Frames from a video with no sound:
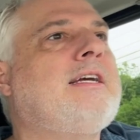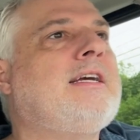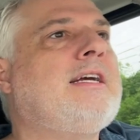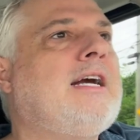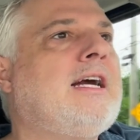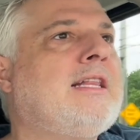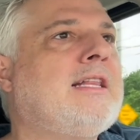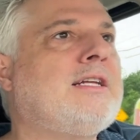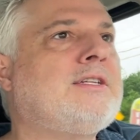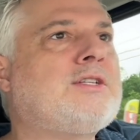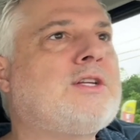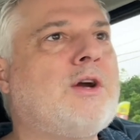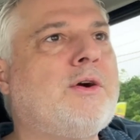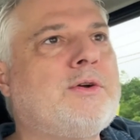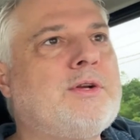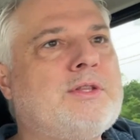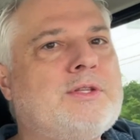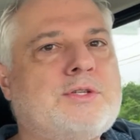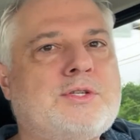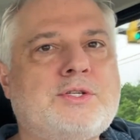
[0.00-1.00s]
and let's go
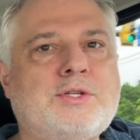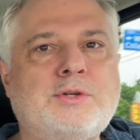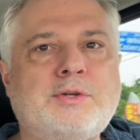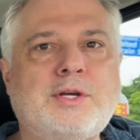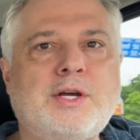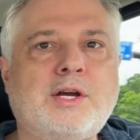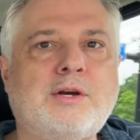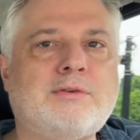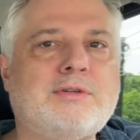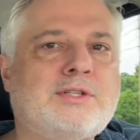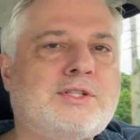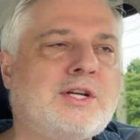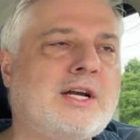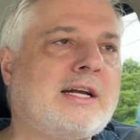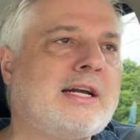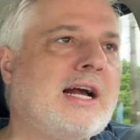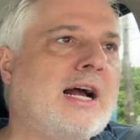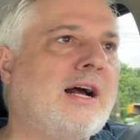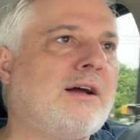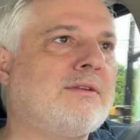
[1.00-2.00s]
into the studio and
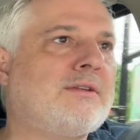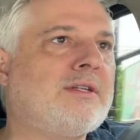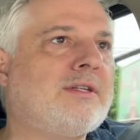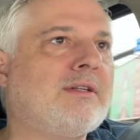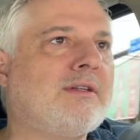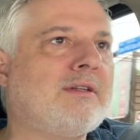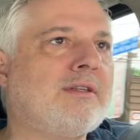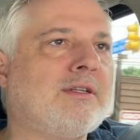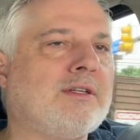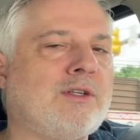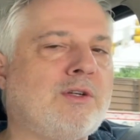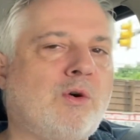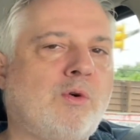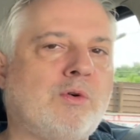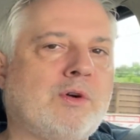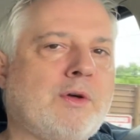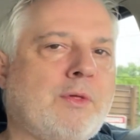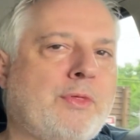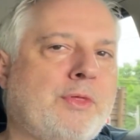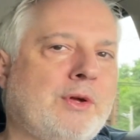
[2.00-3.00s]
check out the
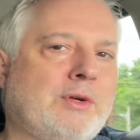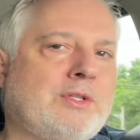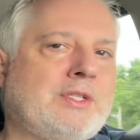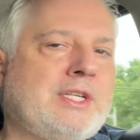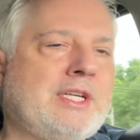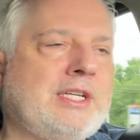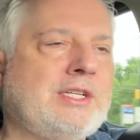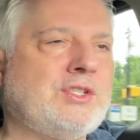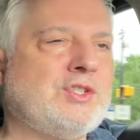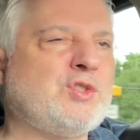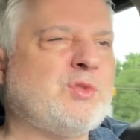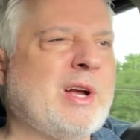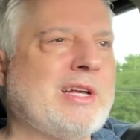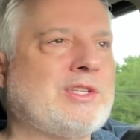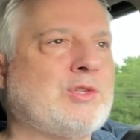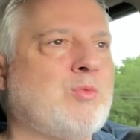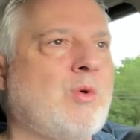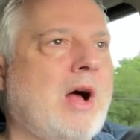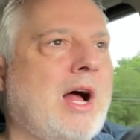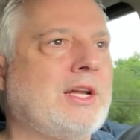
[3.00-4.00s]
Golgo13
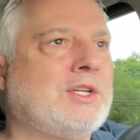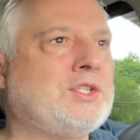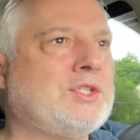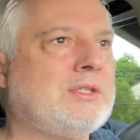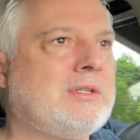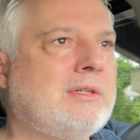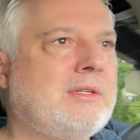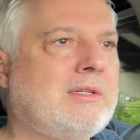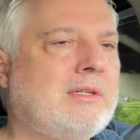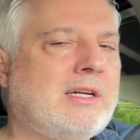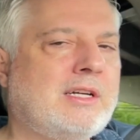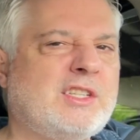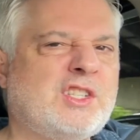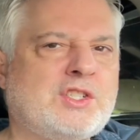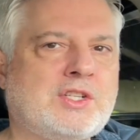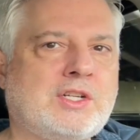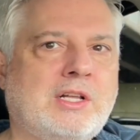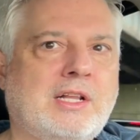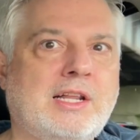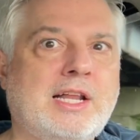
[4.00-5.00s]
dress watch and
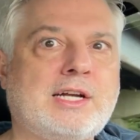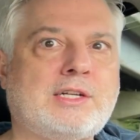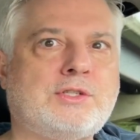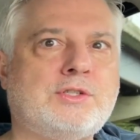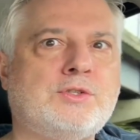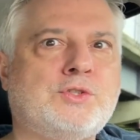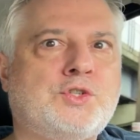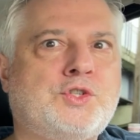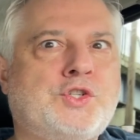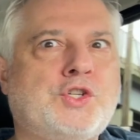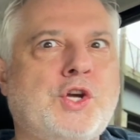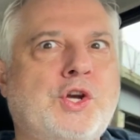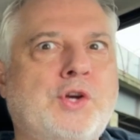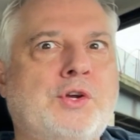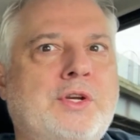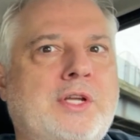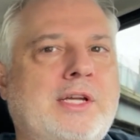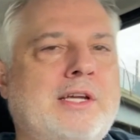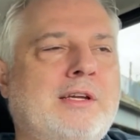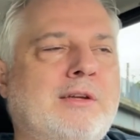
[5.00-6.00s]
this collector's
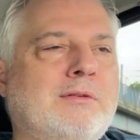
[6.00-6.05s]
journey.